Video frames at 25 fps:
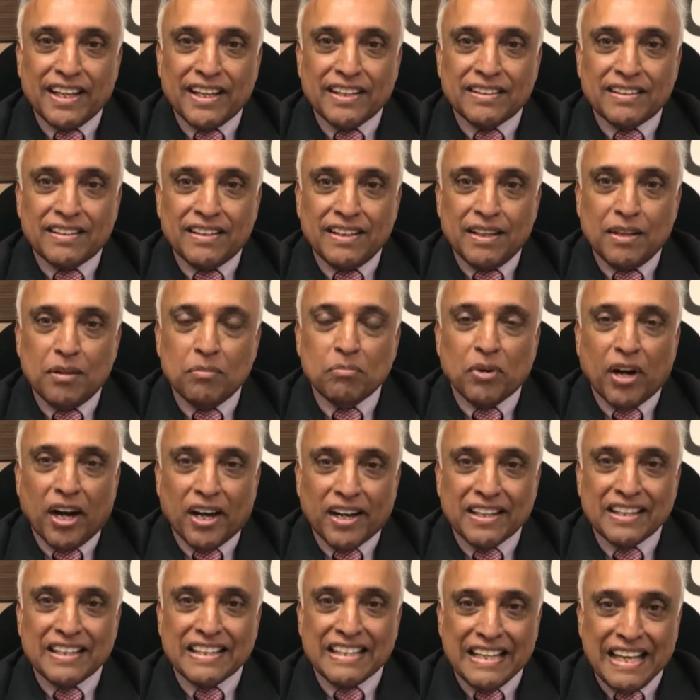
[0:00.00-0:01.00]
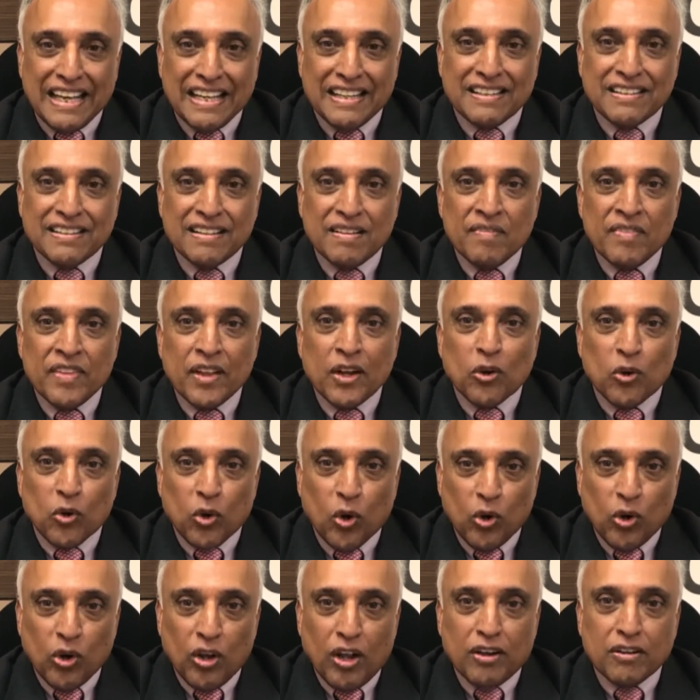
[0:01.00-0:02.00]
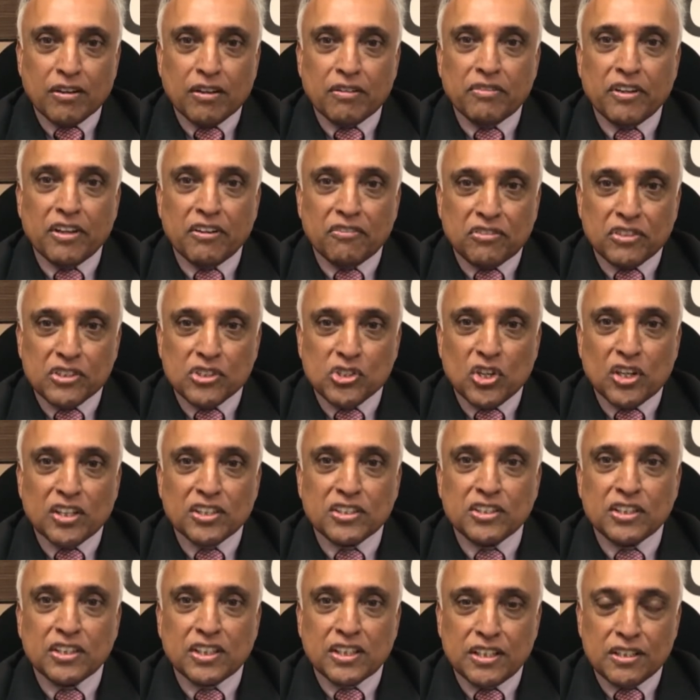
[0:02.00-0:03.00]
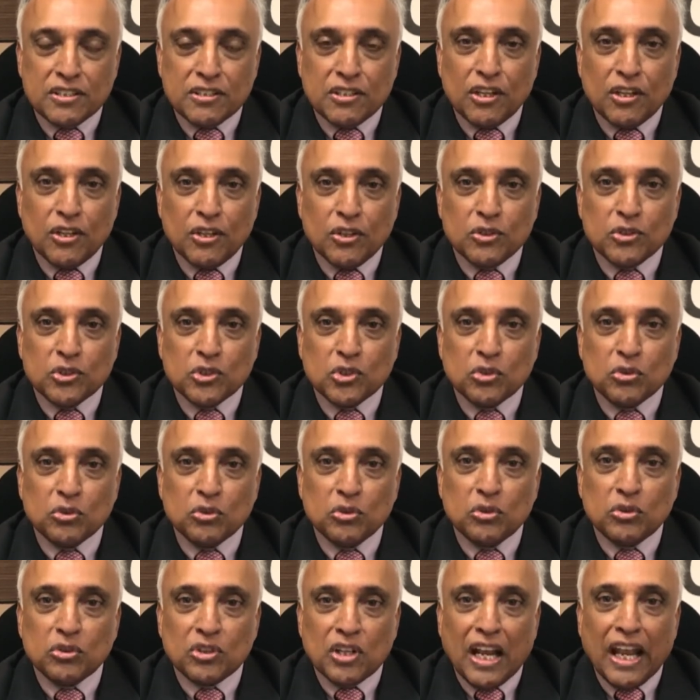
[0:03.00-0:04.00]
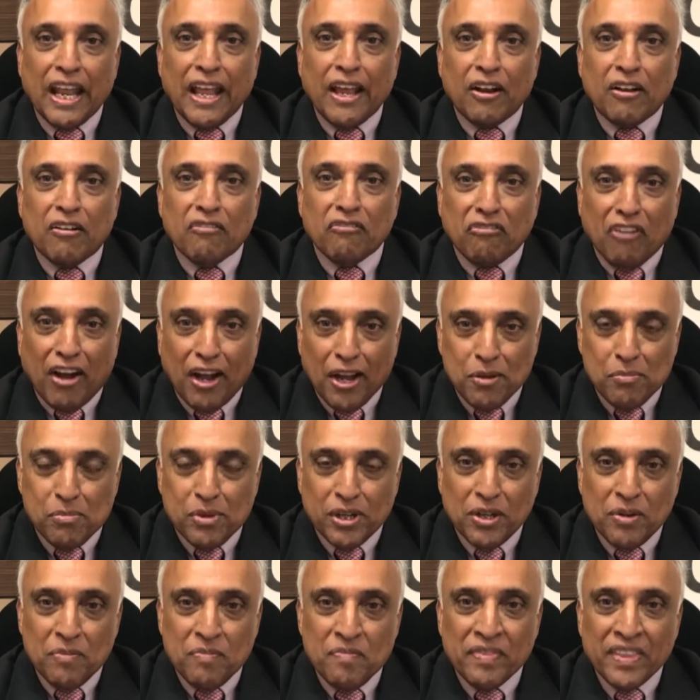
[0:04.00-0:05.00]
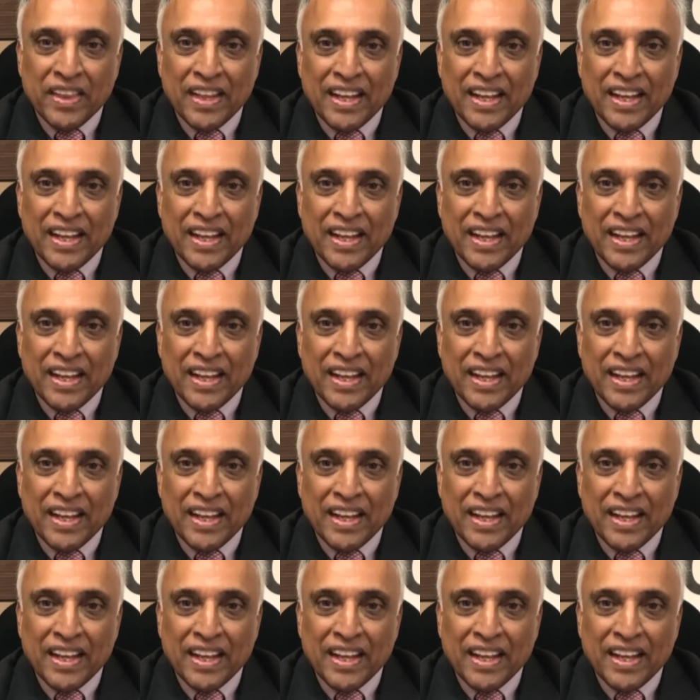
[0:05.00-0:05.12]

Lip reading: that the BharatNet rollout of infrastructure continues through the laying of fiber,